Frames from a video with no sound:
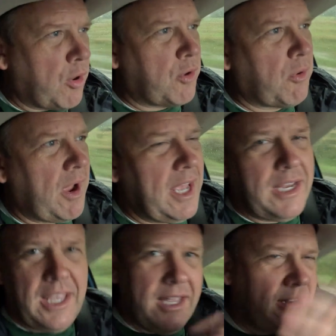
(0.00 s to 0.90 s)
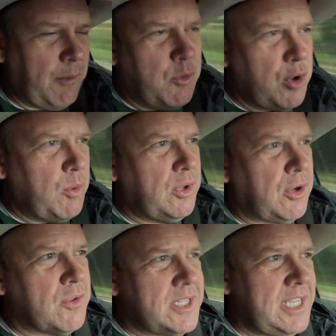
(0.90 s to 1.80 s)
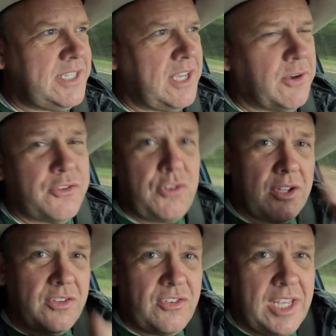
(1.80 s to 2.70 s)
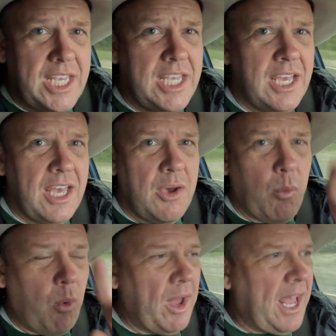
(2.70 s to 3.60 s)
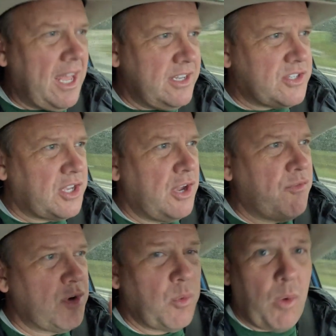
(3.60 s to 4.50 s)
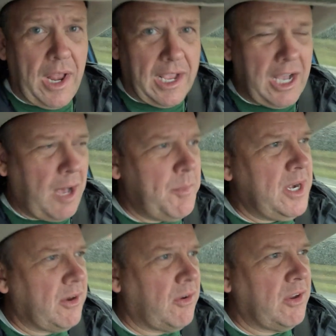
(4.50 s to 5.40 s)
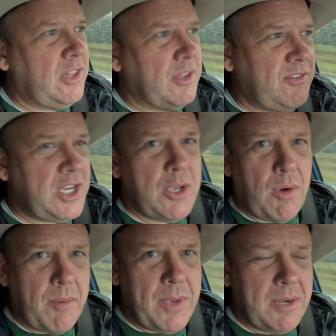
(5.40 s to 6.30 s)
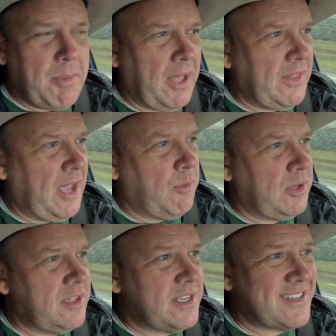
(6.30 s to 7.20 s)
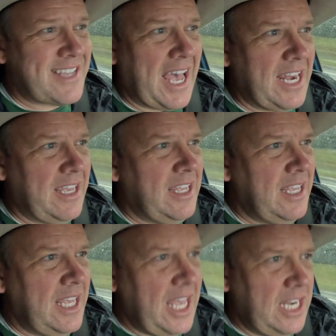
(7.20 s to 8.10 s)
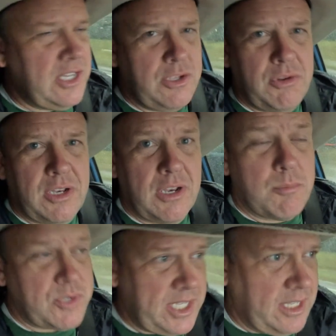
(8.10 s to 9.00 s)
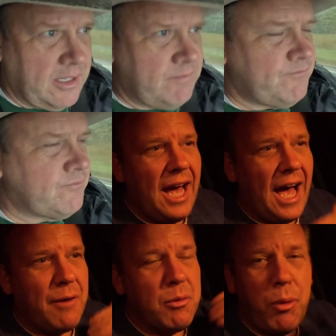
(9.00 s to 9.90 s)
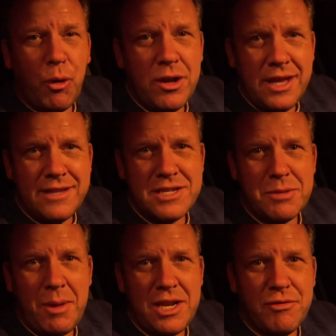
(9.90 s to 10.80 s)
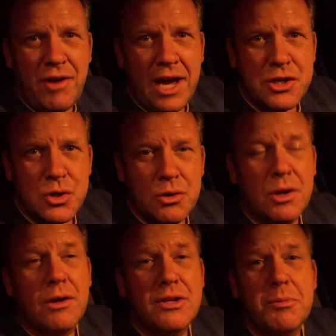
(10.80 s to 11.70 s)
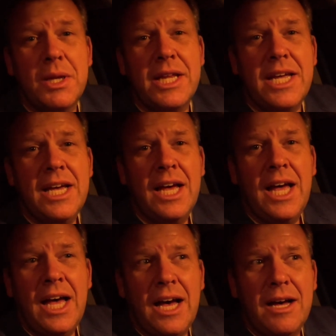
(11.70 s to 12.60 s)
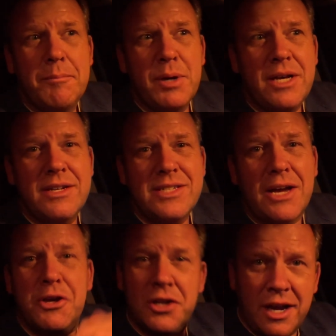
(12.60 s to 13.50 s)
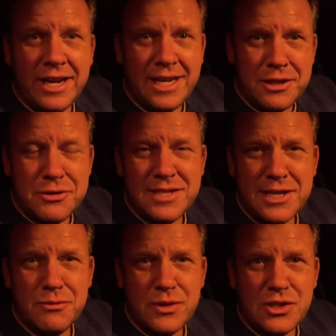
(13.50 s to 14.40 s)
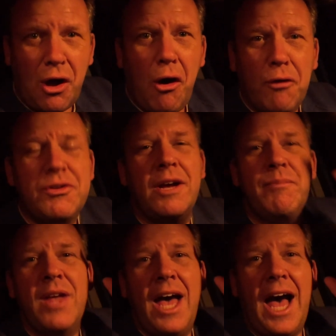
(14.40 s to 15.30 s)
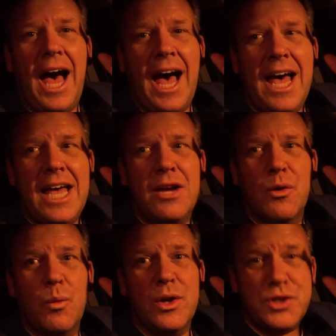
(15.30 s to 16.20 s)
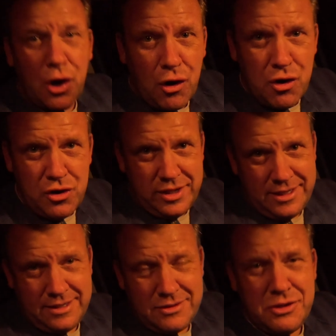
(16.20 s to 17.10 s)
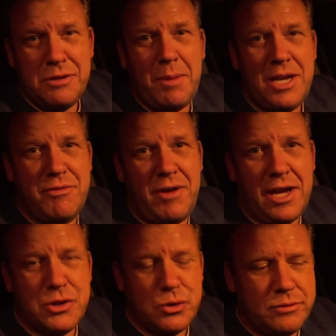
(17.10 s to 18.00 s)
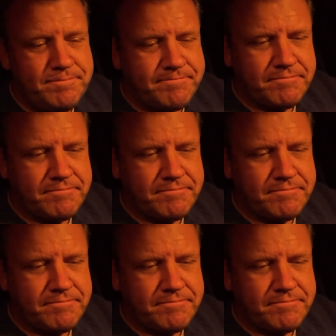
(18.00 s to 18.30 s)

work right, and I won't go into all the details. You can see what I discovered and what I commented on in the video I made about that one, the Decida head-end unit number 10. I reported that to the manufacturer, and ultimately, because I could not get those things resolved, I returned it to the manufacturer.